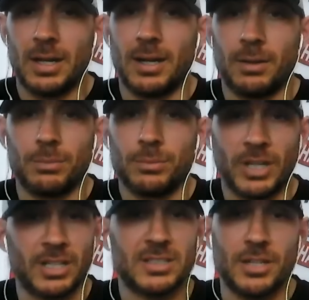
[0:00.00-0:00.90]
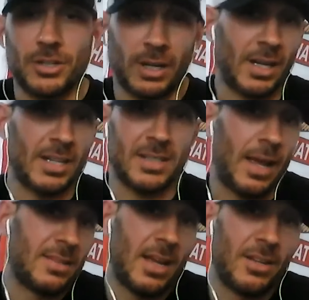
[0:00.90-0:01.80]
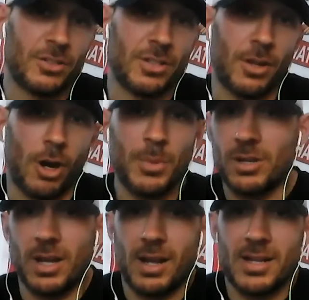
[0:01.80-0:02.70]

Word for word: Like I said, you got guys that had 10 years in the Army, you got